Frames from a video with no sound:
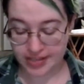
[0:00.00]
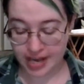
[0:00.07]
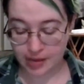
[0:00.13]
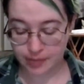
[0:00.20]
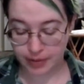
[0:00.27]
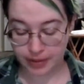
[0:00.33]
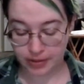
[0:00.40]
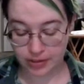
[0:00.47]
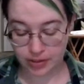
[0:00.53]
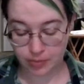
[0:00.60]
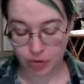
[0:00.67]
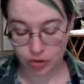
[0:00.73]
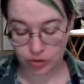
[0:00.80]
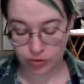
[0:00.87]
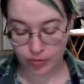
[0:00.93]
is happening to
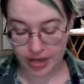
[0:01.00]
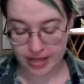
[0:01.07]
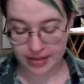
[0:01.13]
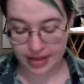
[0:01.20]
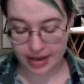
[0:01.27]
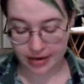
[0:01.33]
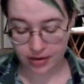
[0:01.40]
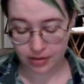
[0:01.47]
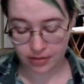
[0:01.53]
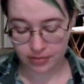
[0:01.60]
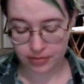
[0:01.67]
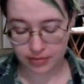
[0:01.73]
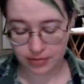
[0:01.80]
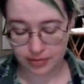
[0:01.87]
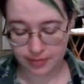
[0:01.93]
them all away there?
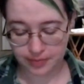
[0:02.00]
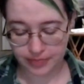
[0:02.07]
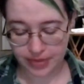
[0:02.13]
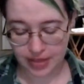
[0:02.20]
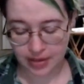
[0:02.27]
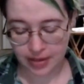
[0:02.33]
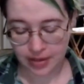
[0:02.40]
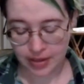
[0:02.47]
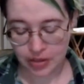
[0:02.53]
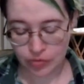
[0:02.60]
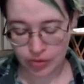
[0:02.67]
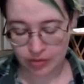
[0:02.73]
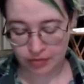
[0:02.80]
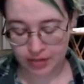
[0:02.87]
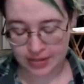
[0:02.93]
He
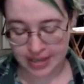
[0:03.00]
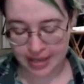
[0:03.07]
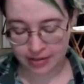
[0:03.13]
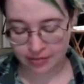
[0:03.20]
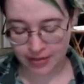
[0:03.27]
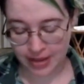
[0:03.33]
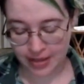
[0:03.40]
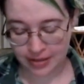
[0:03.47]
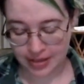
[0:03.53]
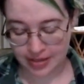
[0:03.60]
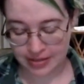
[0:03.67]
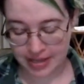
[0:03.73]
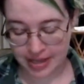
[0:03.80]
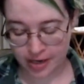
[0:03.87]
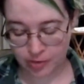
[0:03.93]
waved his hand vaguely
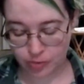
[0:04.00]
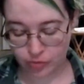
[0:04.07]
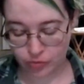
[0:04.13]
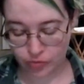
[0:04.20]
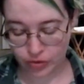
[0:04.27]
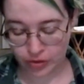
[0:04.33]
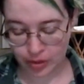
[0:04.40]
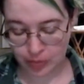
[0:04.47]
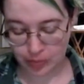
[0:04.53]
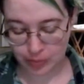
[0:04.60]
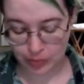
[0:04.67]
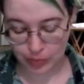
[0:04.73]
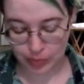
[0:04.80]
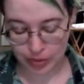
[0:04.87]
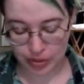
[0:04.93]
in the air before him,
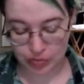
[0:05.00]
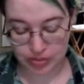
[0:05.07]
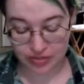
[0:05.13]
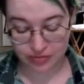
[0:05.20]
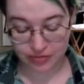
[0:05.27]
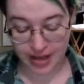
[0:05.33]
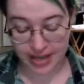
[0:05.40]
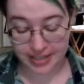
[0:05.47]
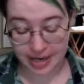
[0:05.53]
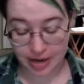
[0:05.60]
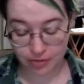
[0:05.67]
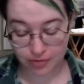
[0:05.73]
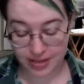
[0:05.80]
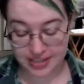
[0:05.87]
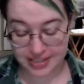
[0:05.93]
but he was in fact
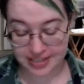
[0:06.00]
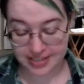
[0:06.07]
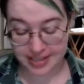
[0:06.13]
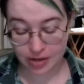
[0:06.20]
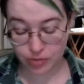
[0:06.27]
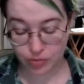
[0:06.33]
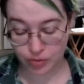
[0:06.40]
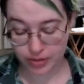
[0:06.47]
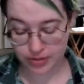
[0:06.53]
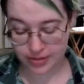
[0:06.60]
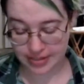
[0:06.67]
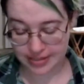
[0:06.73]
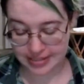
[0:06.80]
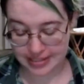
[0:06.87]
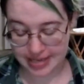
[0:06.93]
now facing
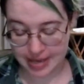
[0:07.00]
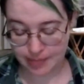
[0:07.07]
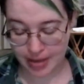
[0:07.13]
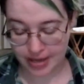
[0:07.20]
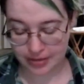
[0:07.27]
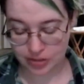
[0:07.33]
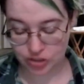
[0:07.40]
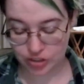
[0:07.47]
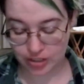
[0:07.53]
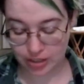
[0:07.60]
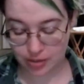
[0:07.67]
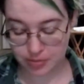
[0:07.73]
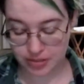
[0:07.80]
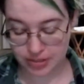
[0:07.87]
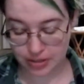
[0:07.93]
southwards as he came back to
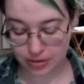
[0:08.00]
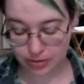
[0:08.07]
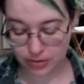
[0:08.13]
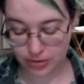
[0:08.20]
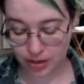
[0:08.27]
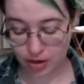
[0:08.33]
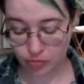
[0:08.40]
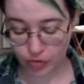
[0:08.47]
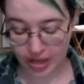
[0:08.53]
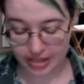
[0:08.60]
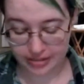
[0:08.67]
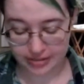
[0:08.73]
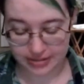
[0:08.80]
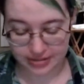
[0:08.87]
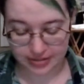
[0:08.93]
Shelob's tunnel, not
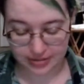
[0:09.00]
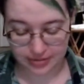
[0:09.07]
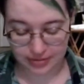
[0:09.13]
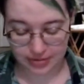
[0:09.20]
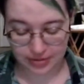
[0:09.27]
west.